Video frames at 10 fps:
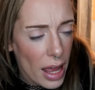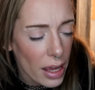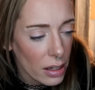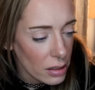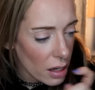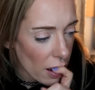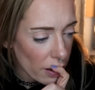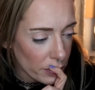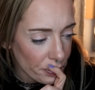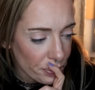And
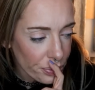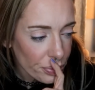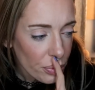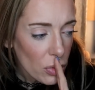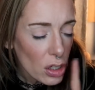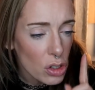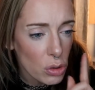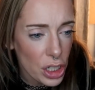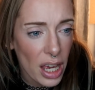so she